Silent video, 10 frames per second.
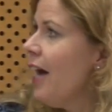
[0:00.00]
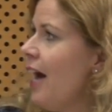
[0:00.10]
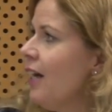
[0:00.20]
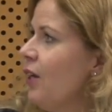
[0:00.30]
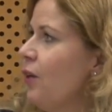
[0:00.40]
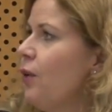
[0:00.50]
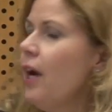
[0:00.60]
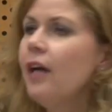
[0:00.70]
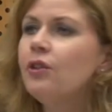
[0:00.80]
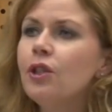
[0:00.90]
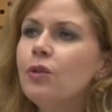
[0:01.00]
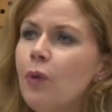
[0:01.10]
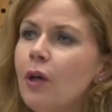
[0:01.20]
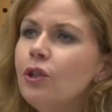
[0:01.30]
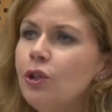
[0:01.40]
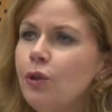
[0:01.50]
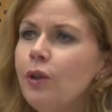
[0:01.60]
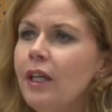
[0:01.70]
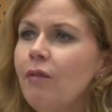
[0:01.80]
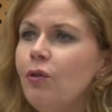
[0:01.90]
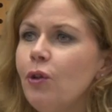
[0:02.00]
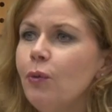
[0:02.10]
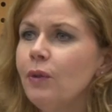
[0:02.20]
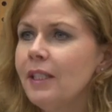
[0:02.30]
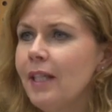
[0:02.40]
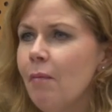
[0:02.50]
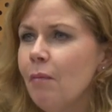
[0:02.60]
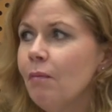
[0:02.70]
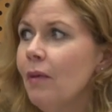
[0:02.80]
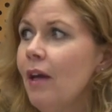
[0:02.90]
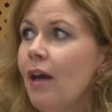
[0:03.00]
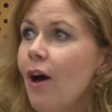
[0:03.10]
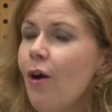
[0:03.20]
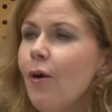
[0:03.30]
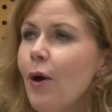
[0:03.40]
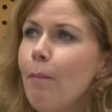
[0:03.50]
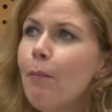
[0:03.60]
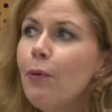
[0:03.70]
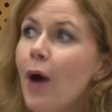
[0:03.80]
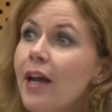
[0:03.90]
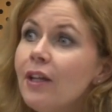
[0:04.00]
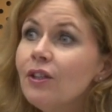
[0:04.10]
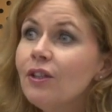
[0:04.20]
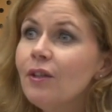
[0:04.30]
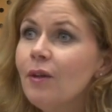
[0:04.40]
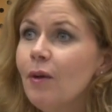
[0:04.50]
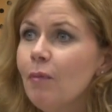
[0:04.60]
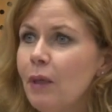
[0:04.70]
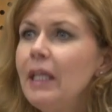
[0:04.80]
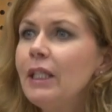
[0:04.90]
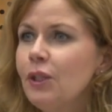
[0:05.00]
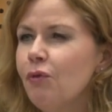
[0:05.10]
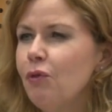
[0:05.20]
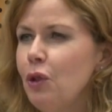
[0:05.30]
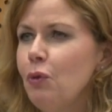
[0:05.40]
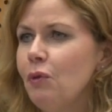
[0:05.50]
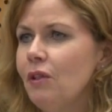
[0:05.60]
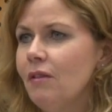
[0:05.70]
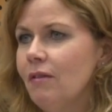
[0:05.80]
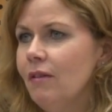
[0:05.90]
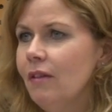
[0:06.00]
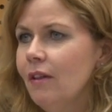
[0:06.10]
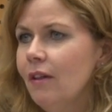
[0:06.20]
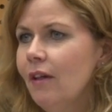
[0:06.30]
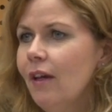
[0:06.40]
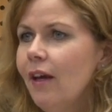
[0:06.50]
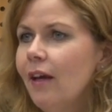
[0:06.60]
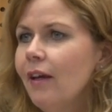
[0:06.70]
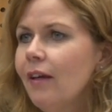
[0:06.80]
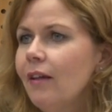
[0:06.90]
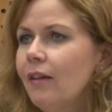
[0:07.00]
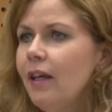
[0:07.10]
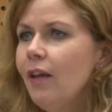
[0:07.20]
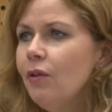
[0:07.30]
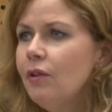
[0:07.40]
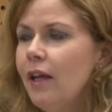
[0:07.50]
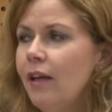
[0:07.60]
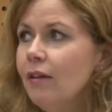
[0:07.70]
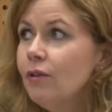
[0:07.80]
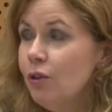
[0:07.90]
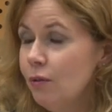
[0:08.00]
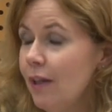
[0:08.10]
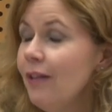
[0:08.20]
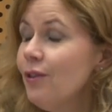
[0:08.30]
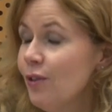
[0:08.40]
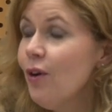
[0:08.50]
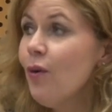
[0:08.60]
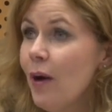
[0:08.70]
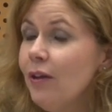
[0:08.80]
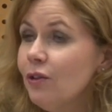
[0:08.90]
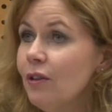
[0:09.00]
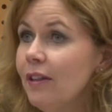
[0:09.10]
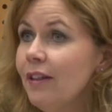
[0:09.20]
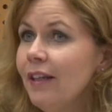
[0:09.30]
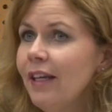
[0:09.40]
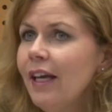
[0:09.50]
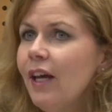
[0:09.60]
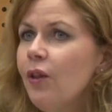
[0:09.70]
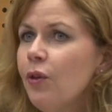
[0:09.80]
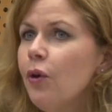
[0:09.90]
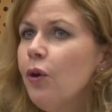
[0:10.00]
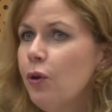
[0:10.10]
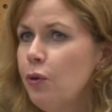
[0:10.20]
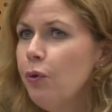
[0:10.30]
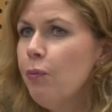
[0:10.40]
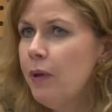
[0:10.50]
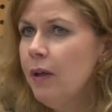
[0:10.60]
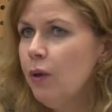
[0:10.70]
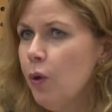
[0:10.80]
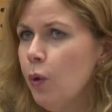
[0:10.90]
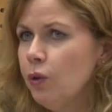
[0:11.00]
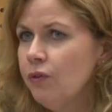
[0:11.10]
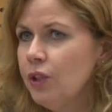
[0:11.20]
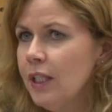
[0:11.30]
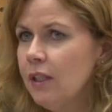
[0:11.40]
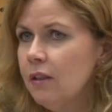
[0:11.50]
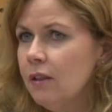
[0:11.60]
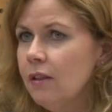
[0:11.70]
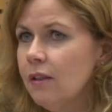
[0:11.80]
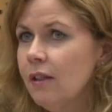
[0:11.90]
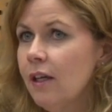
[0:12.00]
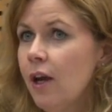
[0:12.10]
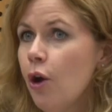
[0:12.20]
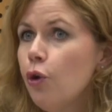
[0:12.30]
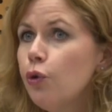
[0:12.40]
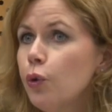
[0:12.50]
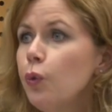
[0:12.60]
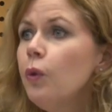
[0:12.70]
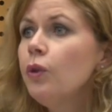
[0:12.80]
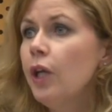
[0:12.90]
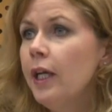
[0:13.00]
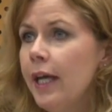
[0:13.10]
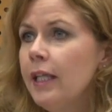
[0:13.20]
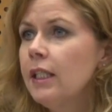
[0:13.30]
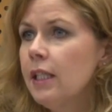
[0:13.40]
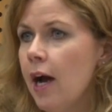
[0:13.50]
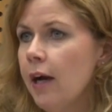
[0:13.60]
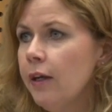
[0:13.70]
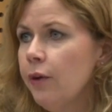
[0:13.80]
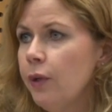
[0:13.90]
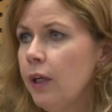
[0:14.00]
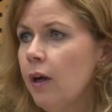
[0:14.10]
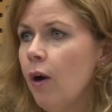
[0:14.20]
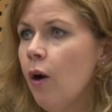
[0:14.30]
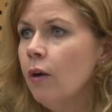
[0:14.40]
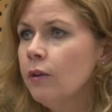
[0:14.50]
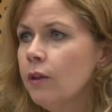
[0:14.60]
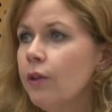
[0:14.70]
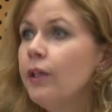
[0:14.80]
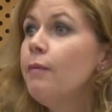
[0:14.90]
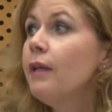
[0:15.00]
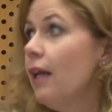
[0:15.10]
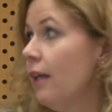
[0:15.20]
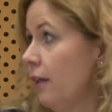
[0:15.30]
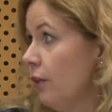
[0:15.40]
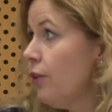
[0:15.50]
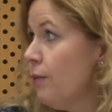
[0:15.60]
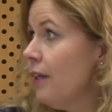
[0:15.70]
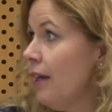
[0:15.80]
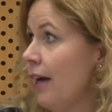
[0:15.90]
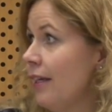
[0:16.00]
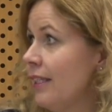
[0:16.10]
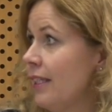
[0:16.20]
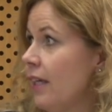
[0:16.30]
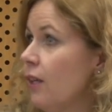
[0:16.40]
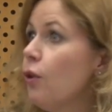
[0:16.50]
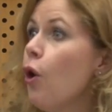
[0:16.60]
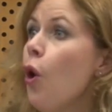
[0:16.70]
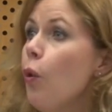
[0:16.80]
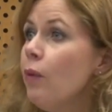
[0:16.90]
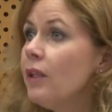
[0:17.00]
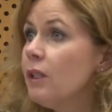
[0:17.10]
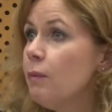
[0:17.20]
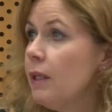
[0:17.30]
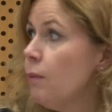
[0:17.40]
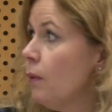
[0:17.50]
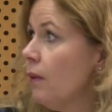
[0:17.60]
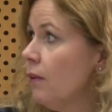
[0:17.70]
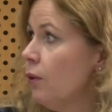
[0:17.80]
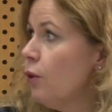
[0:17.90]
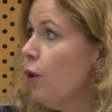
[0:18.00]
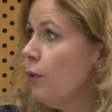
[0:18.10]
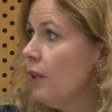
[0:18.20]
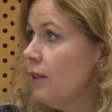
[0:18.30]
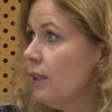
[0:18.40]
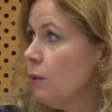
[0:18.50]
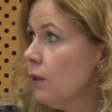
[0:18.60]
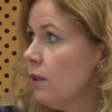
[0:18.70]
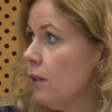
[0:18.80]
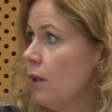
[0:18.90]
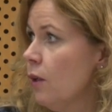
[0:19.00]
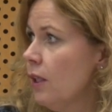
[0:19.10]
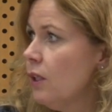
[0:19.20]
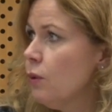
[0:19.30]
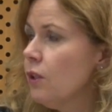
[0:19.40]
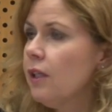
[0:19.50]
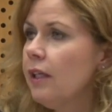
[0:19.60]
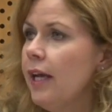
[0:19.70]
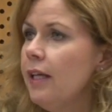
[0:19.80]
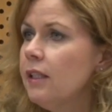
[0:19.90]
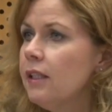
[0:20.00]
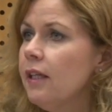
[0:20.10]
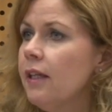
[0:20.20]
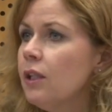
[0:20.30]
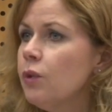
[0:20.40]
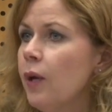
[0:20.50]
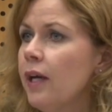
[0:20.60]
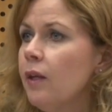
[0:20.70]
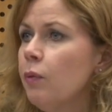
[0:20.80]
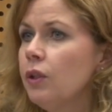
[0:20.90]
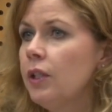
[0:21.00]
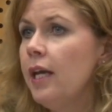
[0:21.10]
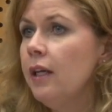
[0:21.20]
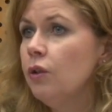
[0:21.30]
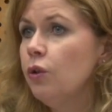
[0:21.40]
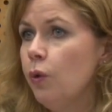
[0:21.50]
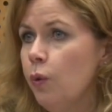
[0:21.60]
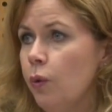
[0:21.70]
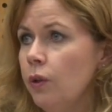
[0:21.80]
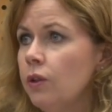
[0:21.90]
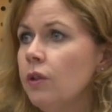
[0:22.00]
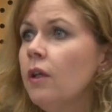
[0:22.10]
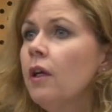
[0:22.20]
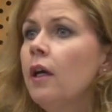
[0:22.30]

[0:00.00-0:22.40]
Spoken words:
Hungary. I just wanted to give you a bright piece of news. The other day, 2 days ago actually, the European Court of Justice ruled against Hungary on criminalizing the homeless people. You know that this was the case, and that's why they were taken to court.